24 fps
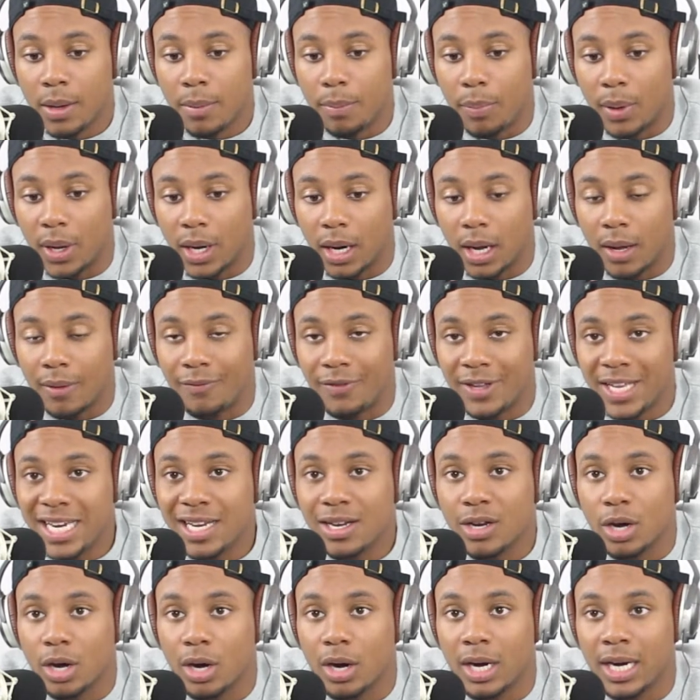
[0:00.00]
but Vinny
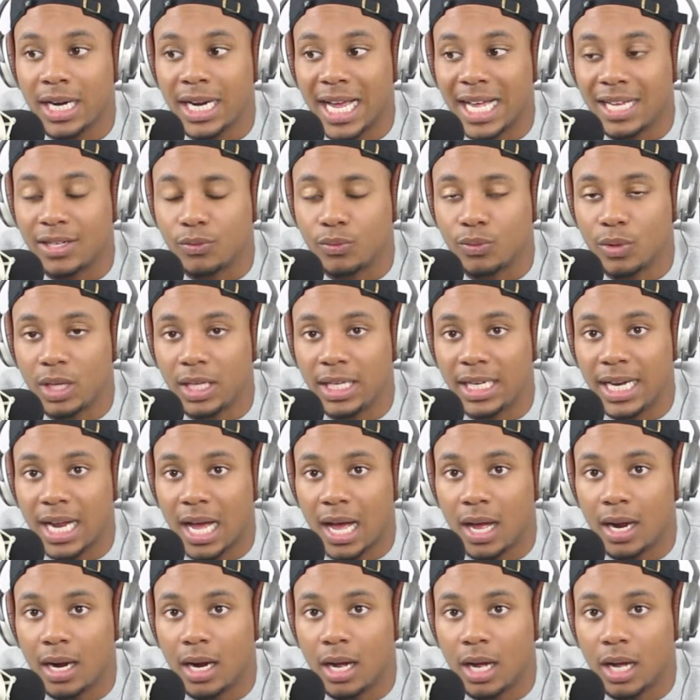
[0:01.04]
Curry has really
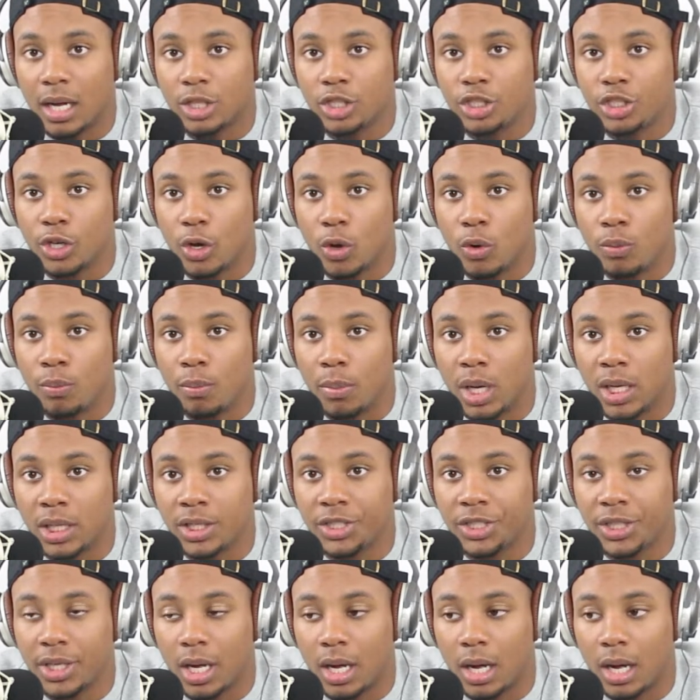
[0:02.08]
not shown
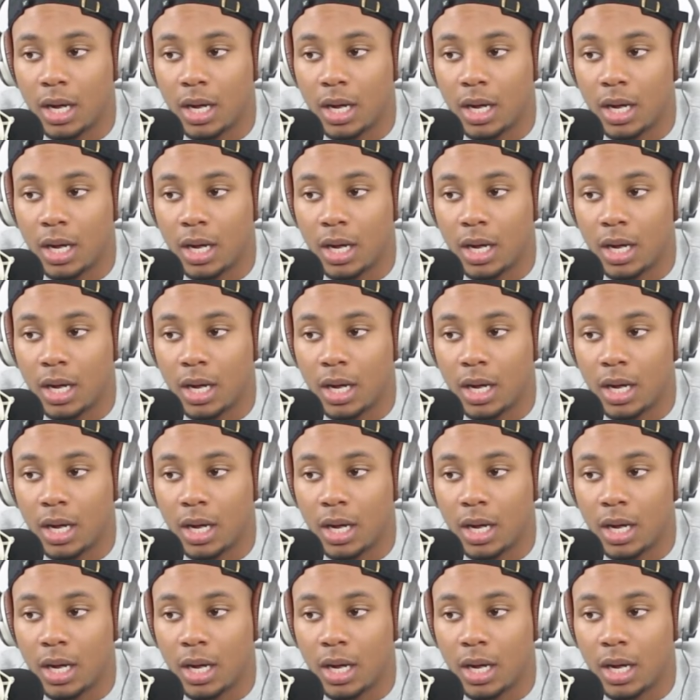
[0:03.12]
much.